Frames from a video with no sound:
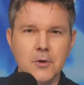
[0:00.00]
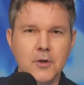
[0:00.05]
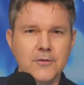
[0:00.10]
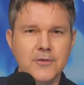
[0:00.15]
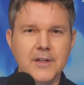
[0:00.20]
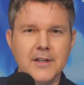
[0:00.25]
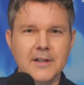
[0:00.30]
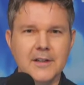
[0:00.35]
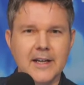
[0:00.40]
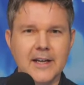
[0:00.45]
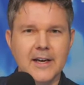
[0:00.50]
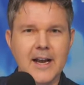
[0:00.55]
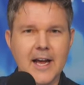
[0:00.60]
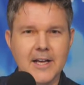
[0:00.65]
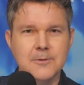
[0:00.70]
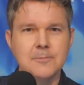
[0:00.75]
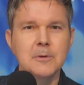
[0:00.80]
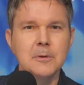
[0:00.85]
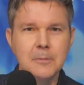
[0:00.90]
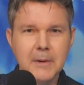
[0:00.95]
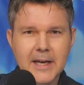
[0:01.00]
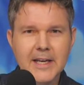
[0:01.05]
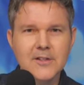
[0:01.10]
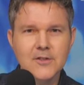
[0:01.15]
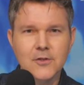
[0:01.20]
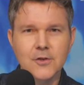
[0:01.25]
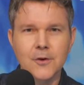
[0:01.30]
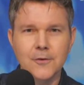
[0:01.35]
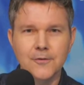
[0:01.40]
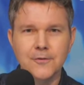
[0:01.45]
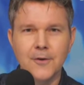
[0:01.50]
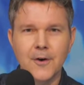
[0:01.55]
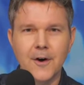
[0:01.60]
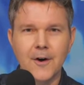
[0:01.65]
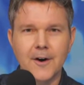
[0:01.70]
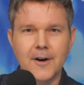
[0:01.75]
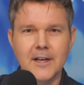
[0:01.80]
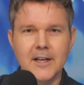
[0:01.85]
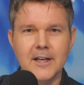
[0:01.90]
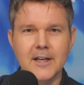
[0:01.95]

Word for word: movie that has been made so far,